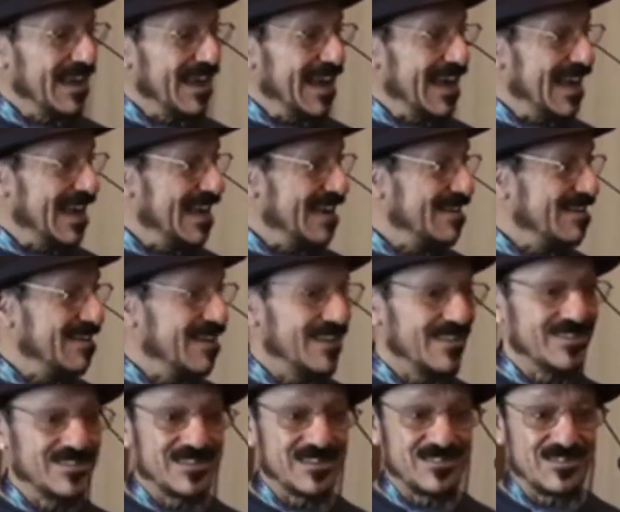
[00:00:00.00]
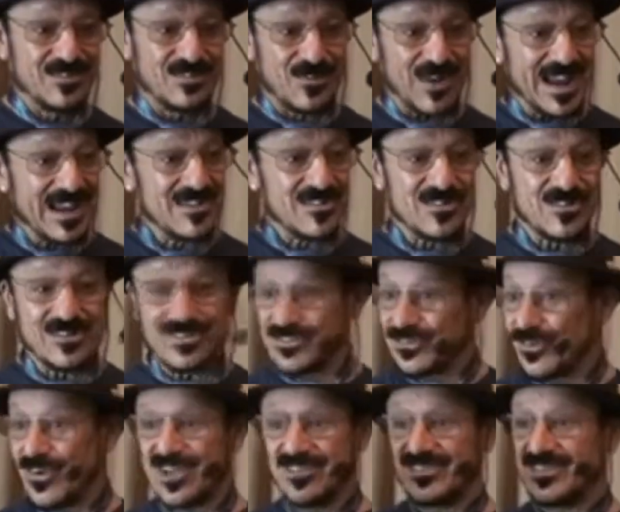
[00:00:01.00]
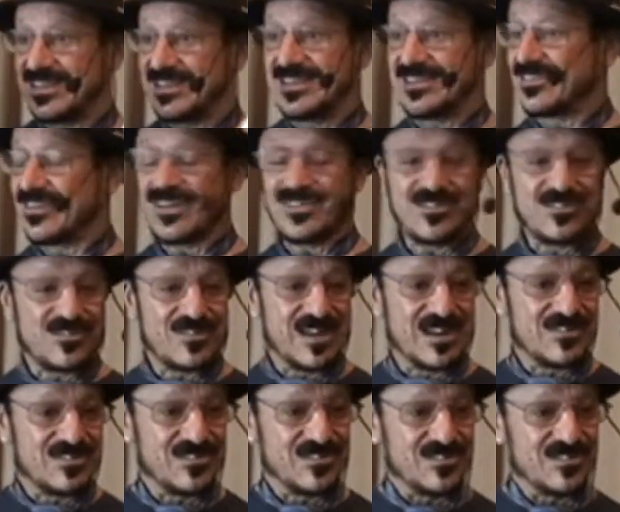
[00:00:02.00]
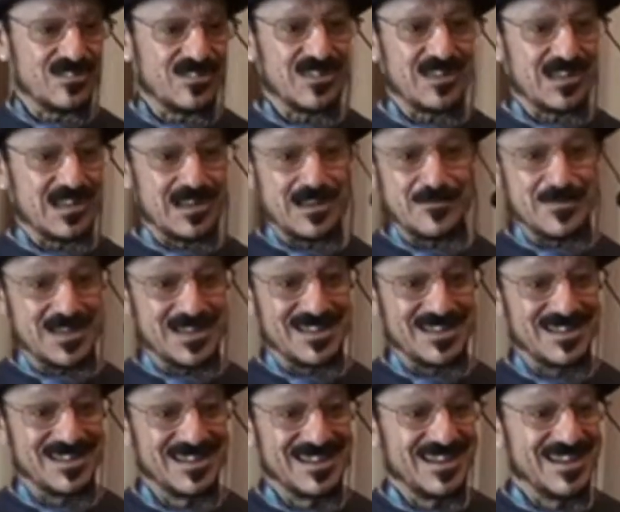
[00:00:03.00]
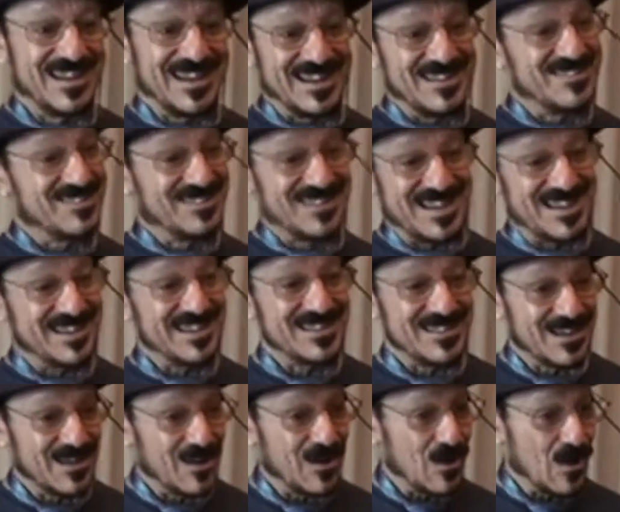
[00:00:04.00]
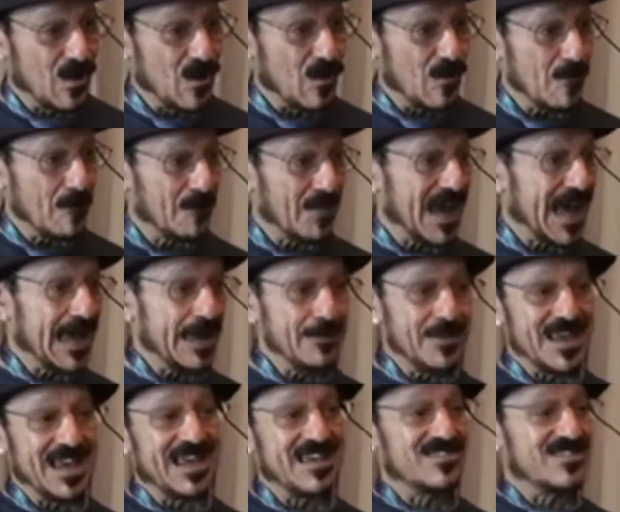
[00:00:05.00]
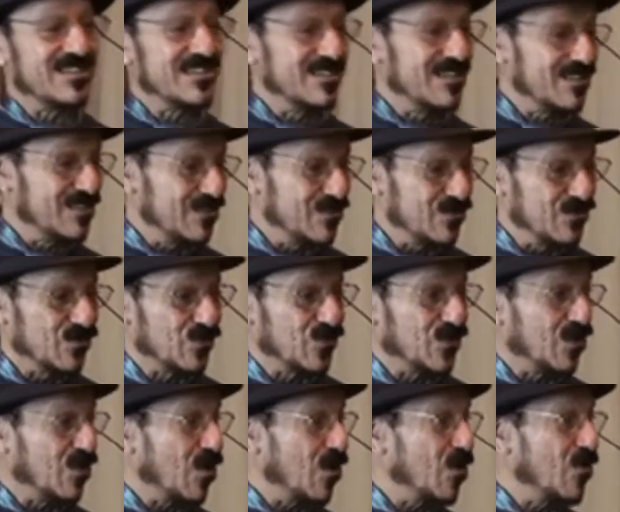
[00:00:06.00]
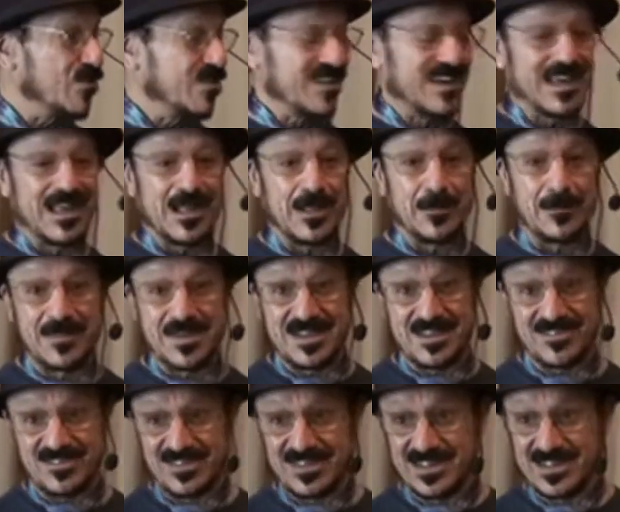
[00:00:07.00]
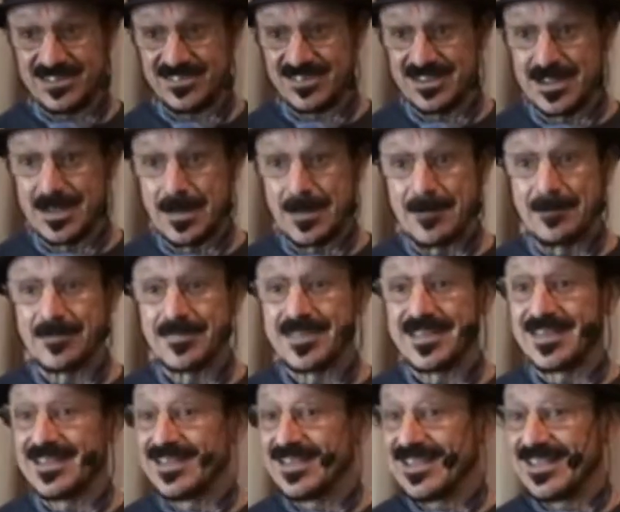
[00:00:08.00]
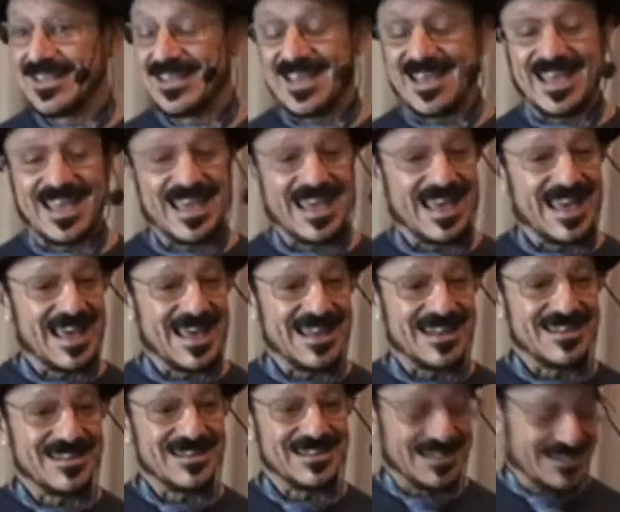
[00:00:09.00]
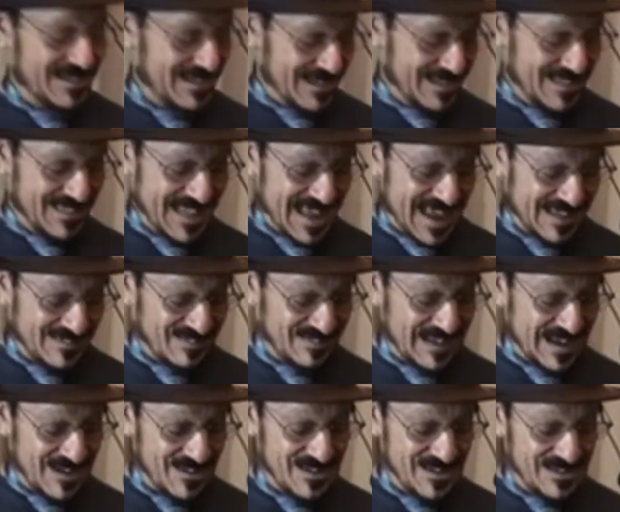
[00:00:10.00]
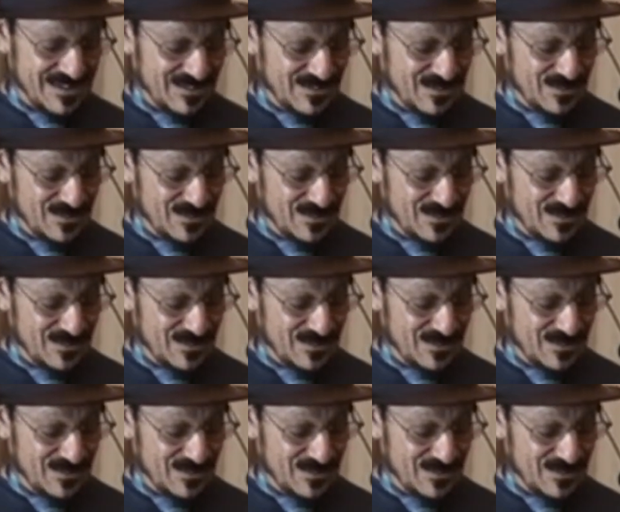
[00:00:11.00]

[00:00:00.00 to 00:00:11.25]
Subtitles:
and the stranger is trusting these other strangers just going to come in and stay in their home, bypassing the usual hotel business. And that started in